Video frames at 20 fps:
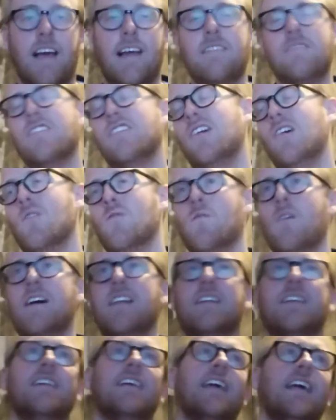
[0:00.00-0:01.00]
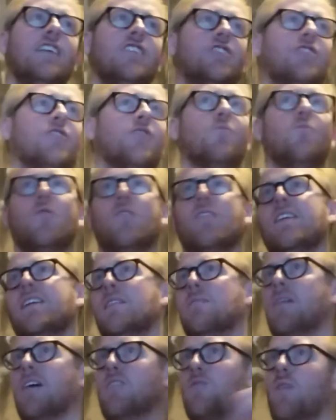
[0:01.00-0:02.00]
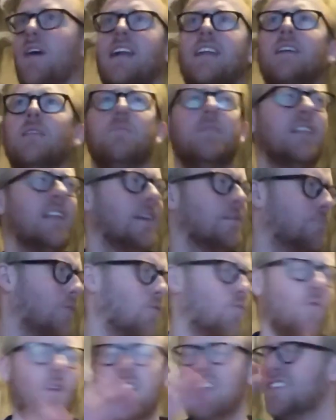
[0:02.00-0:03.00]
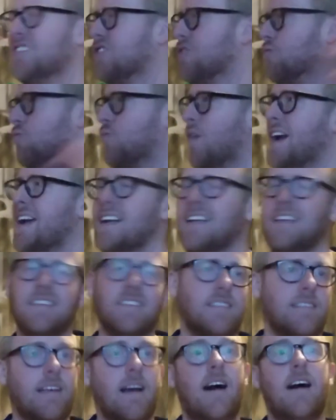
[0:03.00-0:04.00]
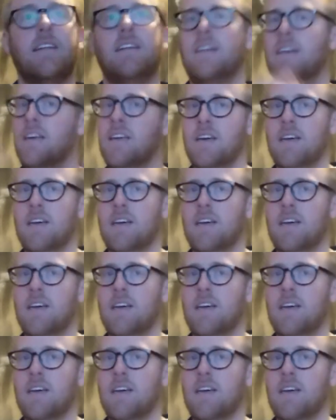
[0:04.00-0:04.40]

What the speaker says: And you know what? In case you're worried about a rating and be like, but what is the rating, Scott?